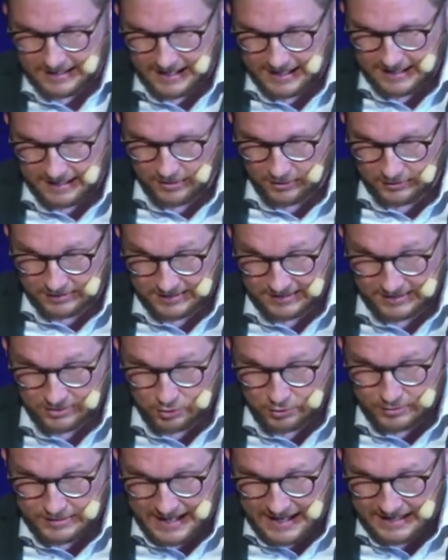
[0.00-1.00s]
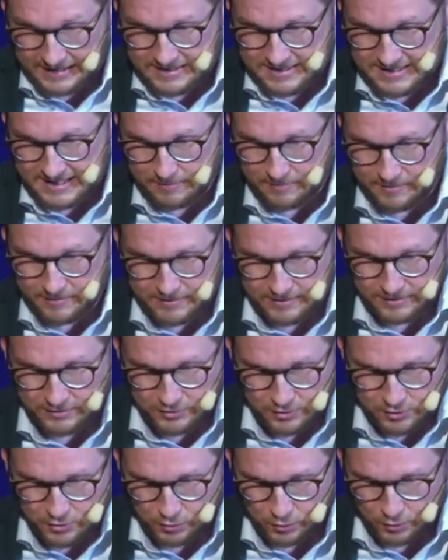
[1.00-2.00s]
It cannot create
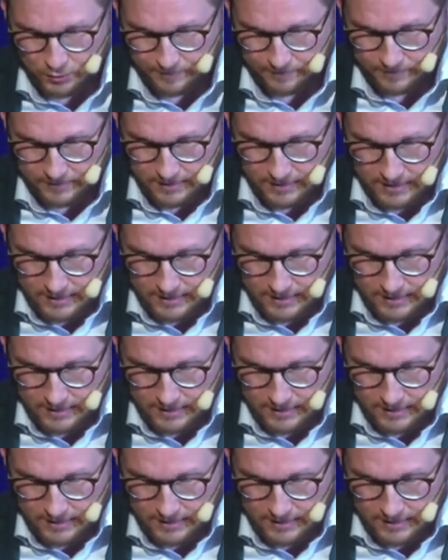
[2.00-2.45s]
something new.